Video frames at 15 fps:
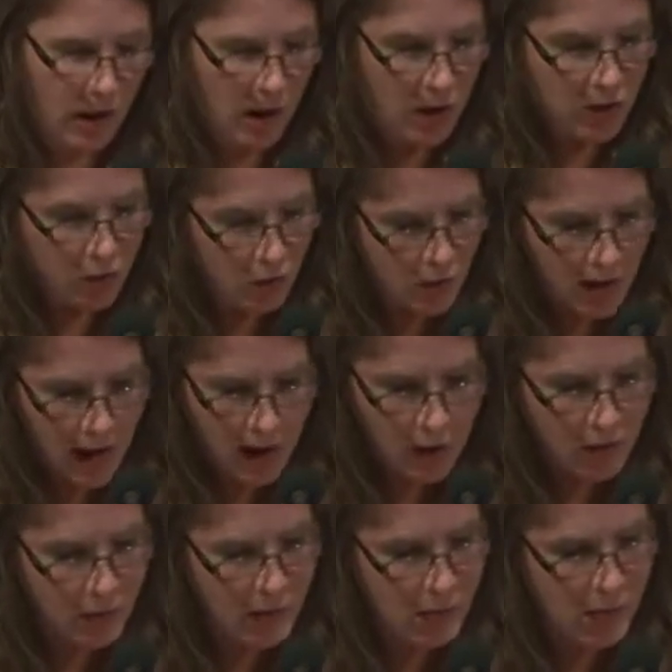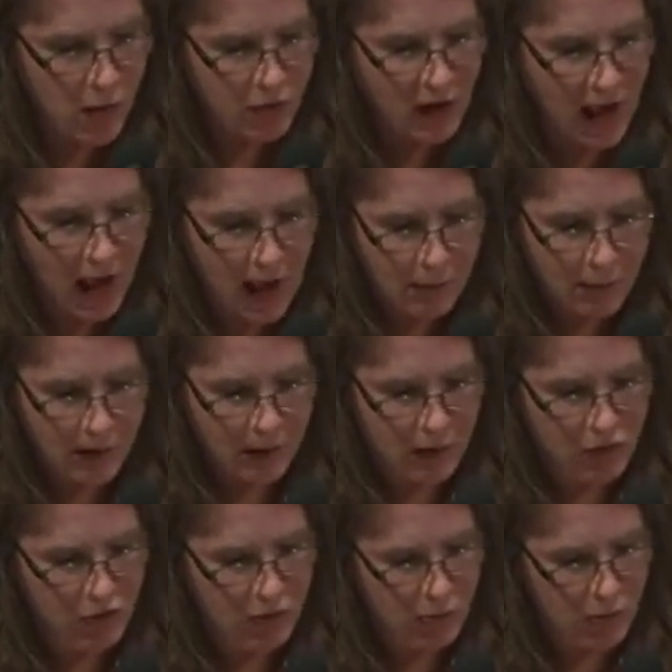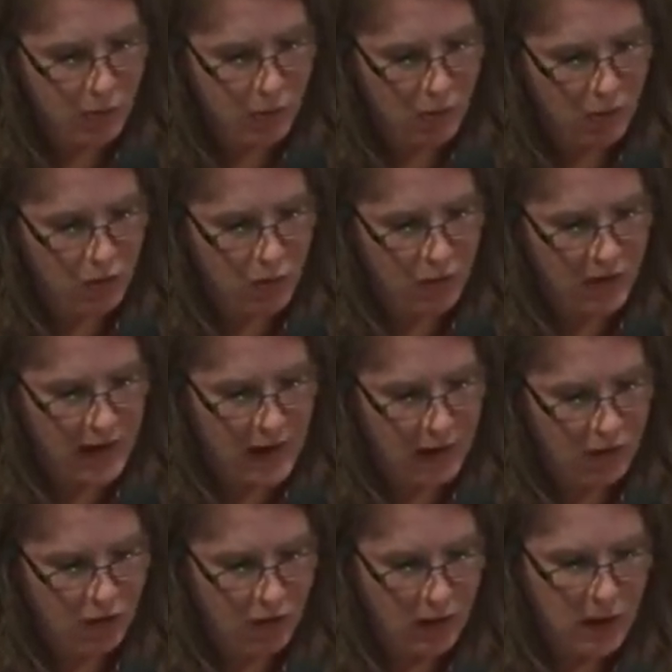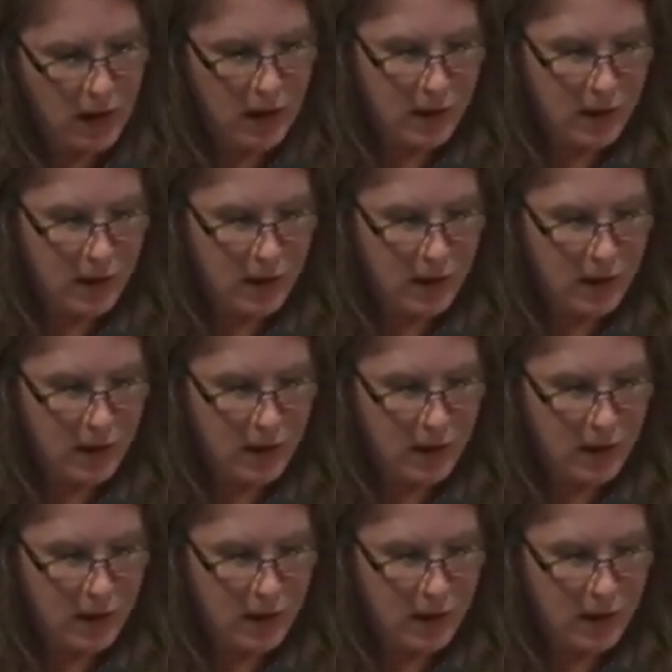'twere now to be most happy, she murmurs with the engine